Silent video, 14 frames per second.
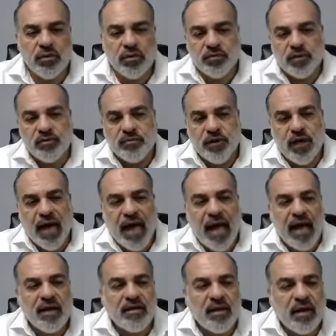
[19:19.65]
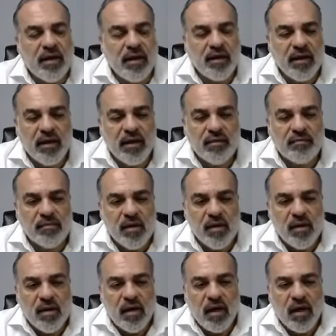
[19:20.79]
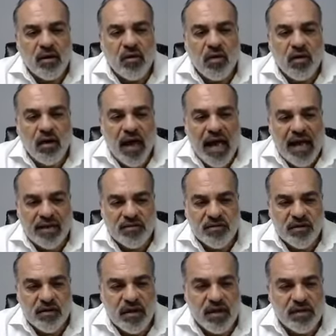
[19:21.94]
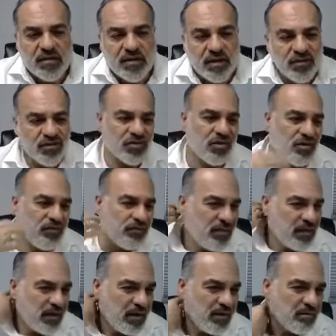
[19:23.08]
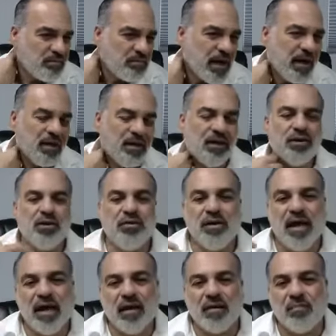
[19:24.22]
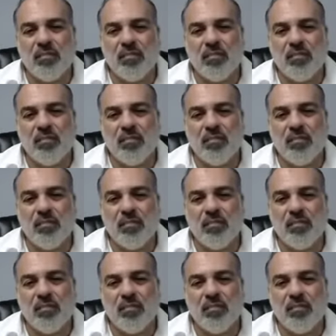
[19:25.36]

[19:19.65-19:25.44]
You had a car accident, and you start feeling pain in your neck,